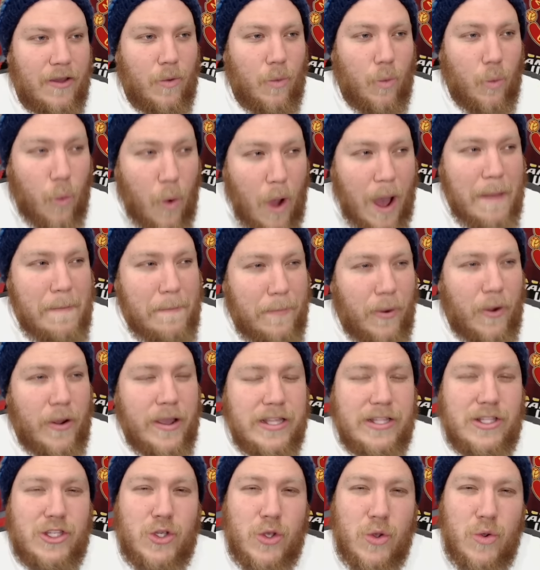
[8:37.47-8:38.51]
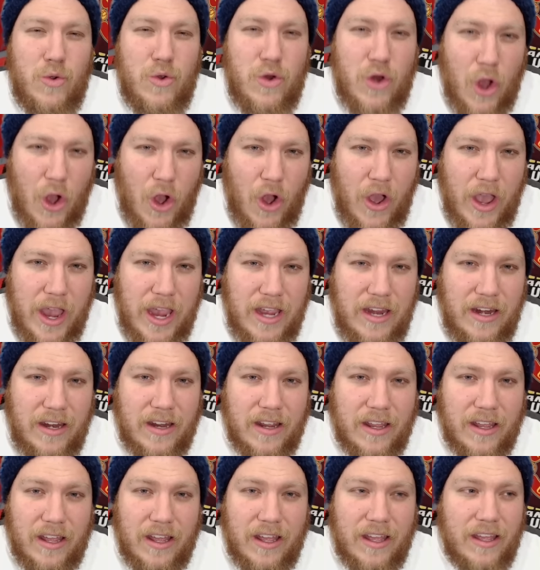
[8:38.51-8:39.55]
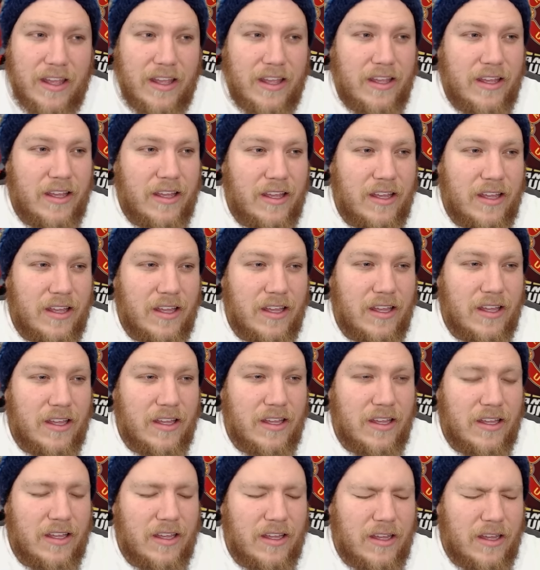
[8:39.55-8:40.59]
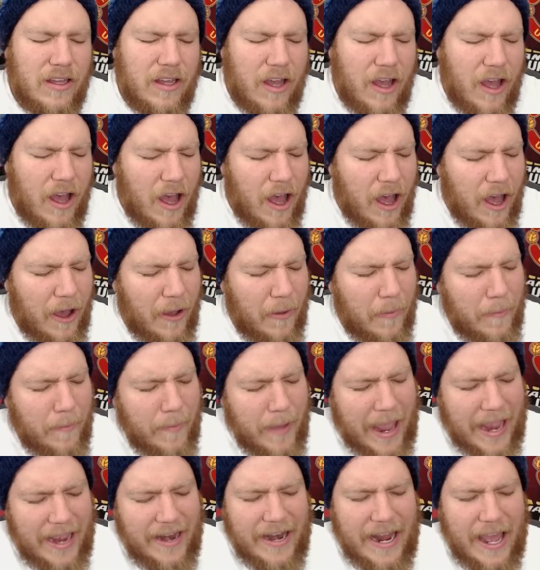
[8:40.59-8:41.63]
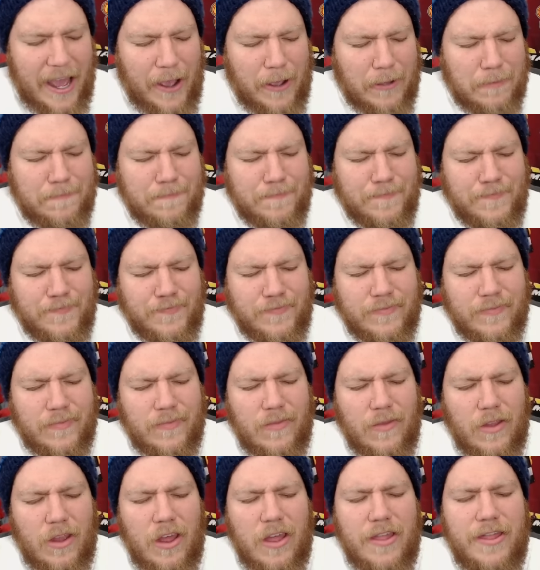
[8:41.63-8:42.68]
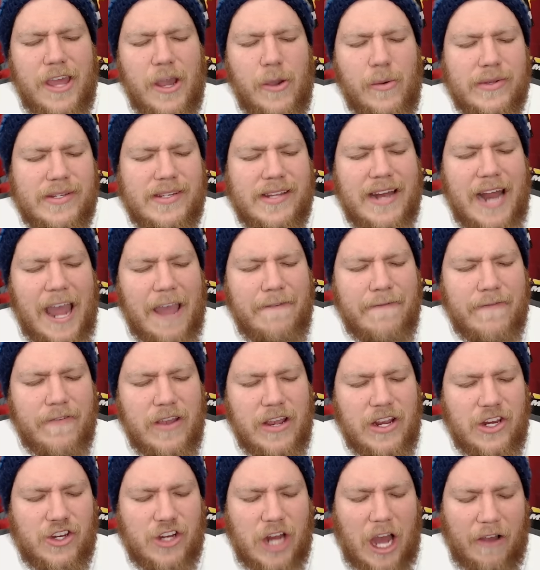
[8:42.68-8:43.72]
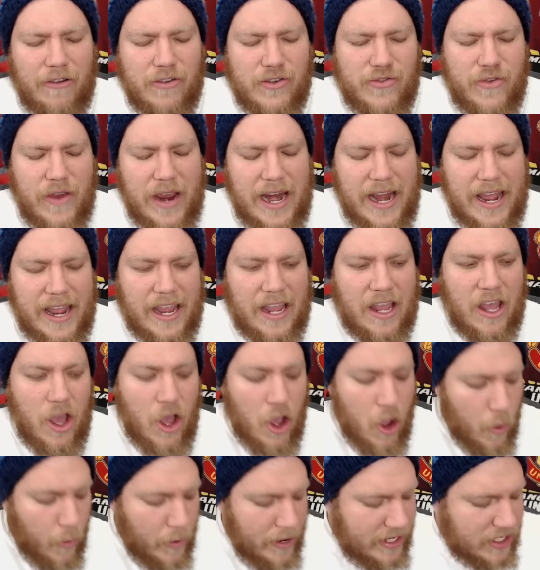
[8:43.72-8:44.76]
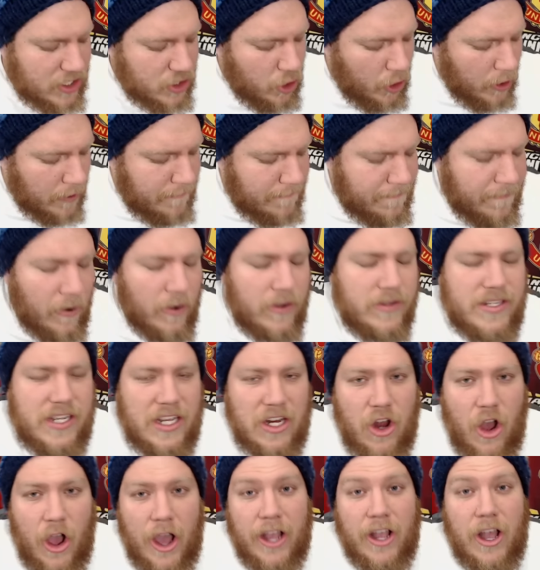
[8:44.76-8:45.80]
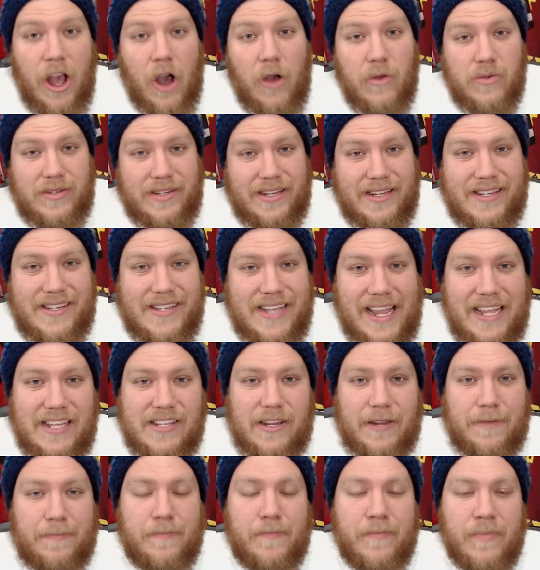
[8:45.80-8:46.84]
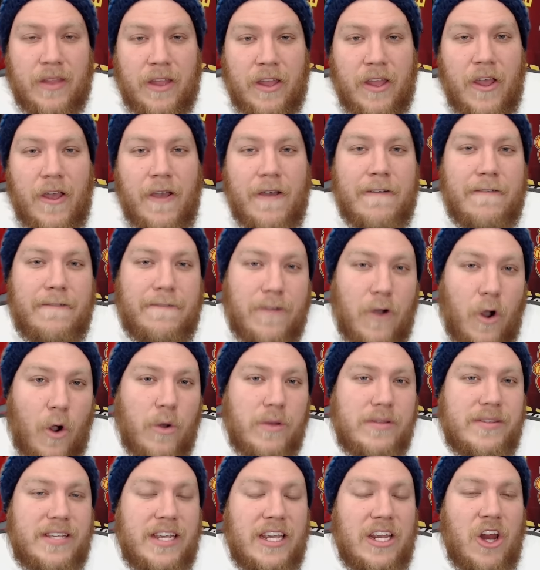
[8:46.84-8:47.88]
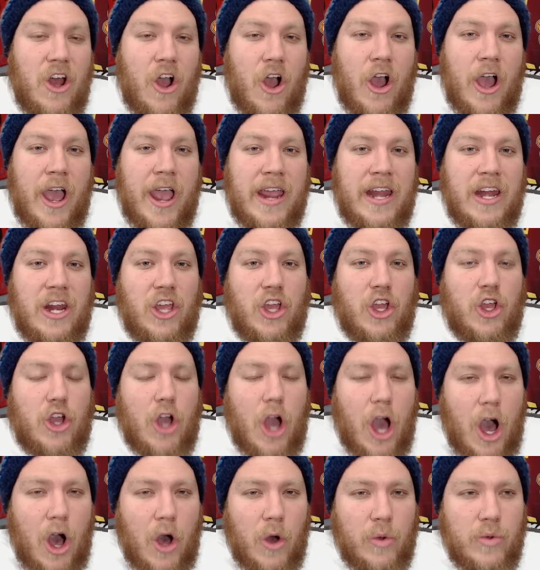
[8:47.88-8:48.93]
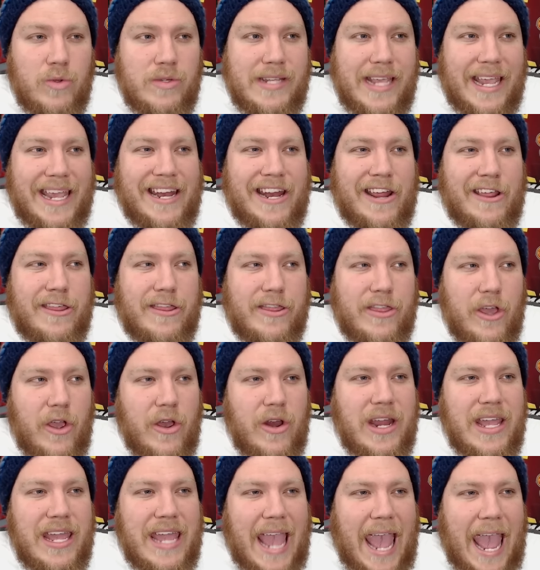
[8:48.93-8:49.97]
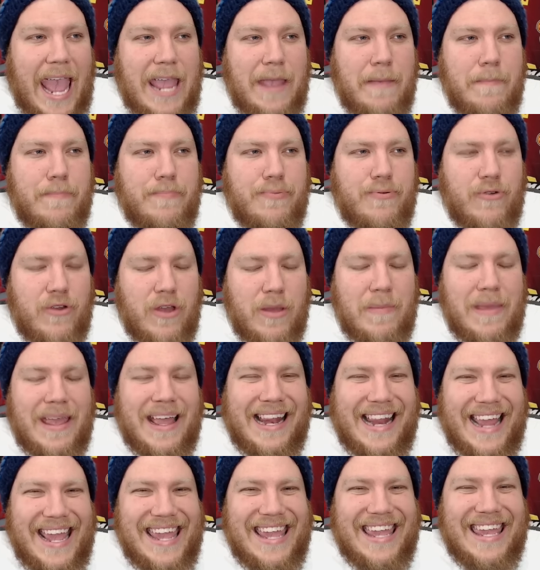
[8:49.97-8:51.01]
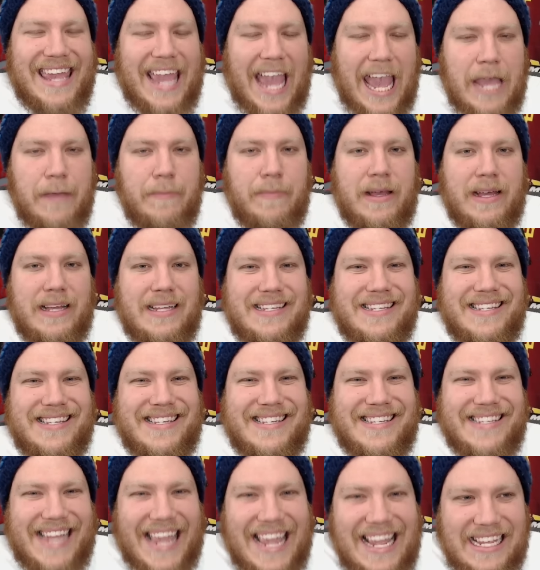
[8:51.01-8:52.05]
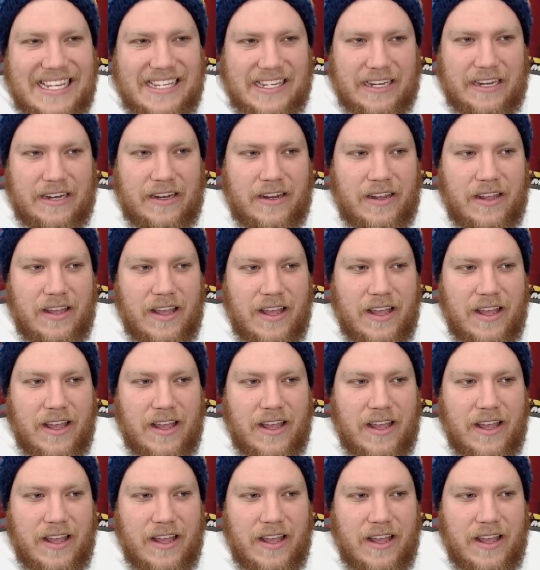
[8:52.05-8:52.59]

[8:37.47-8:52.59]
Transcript: 1.29? Oh, mate. Now, there was an average, I was reading, we scored 49 goals this season. 49 goals in a 38 Premier League game season.